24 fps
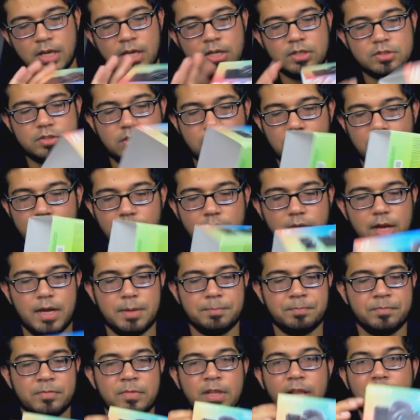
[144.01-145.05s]
So
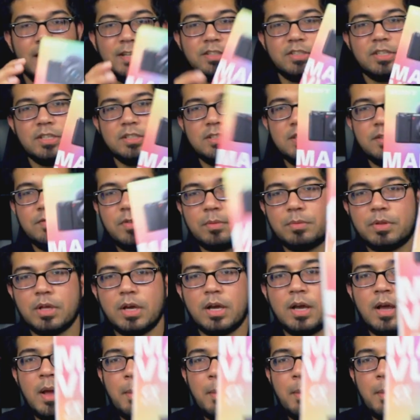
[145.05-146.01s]
as you can see from the